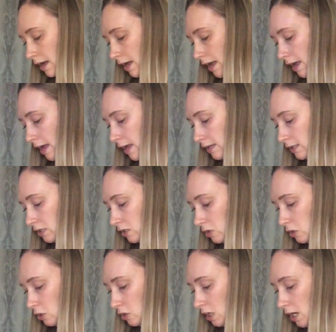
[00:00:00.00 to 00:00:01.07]
and
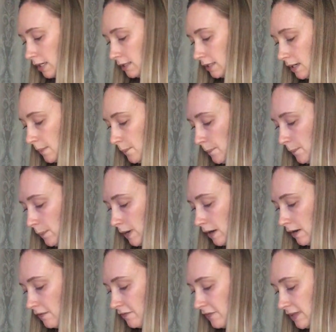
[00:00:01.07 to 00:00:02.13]
just
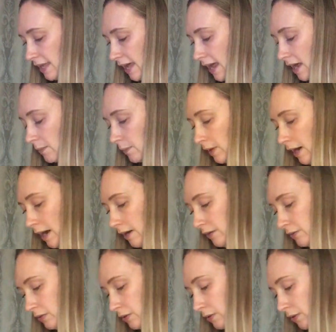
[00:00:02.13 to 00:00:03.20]
above the
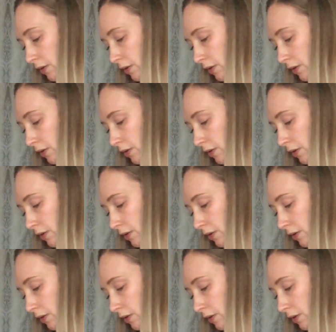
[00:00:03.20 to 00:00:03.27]
eyebrows